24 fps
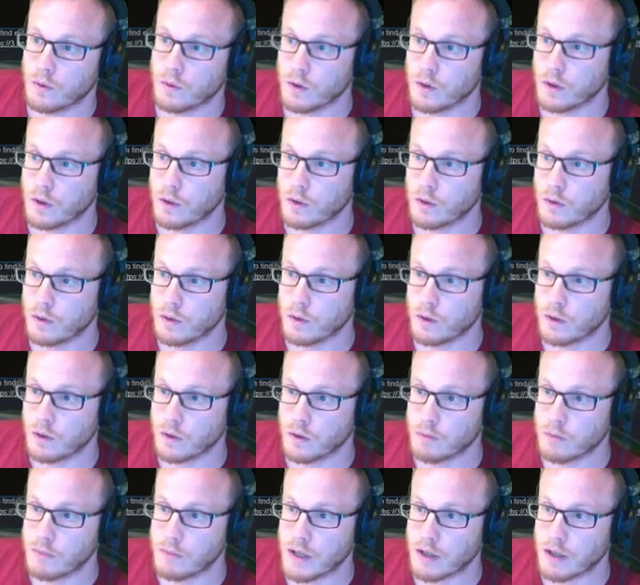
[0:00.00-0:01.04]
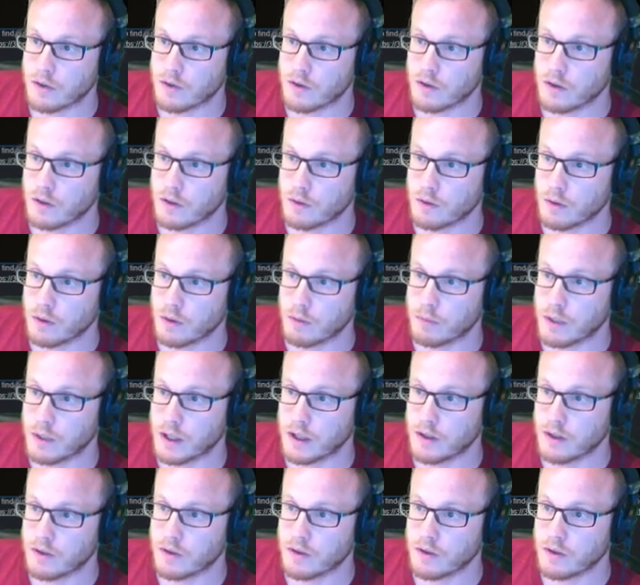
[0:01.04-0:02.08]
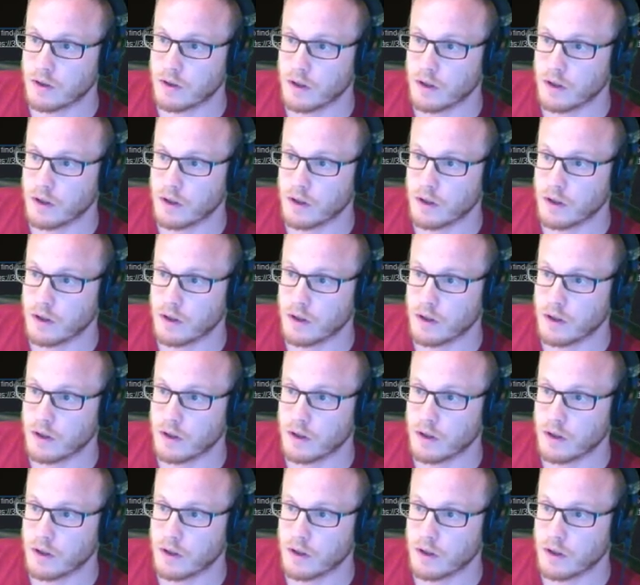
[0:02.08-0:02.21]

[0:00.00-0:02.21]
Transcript: Oh, we've got the mouse in the wrong place.